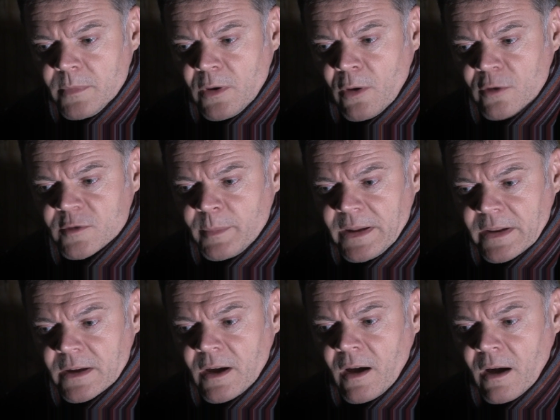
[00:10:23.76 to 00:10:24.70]
locked me in
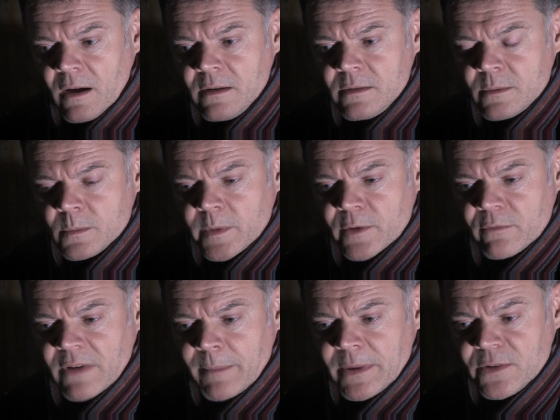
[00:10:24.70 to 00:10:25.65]
a car with a
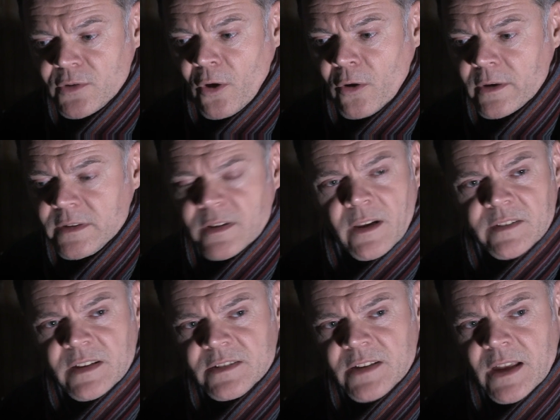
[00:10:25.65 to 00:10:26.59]
rabid dog until I
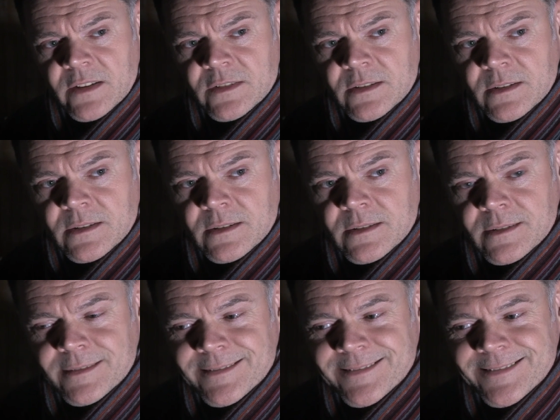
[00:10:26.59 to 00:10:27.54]
said yes.
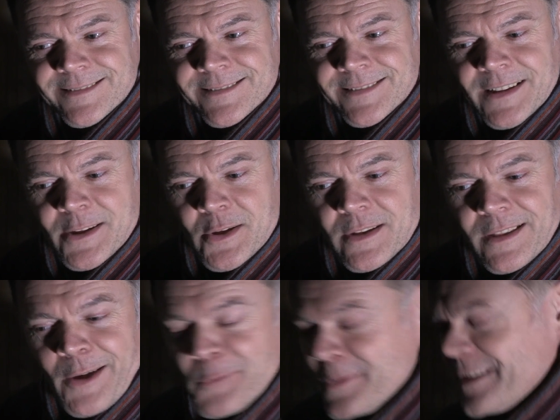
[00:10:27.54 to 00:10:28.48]

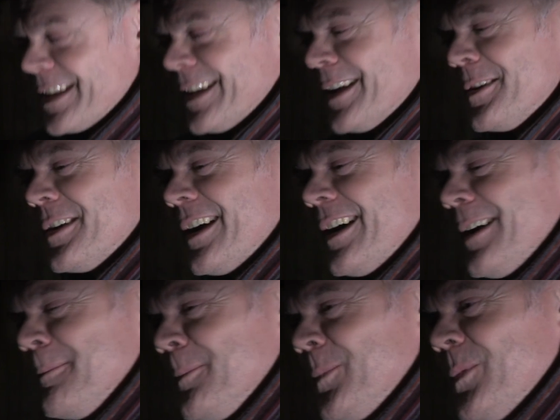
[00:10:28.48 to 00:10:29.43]

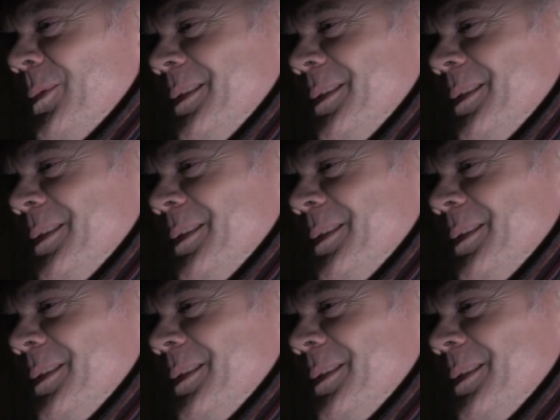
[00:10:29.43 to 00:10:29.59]
When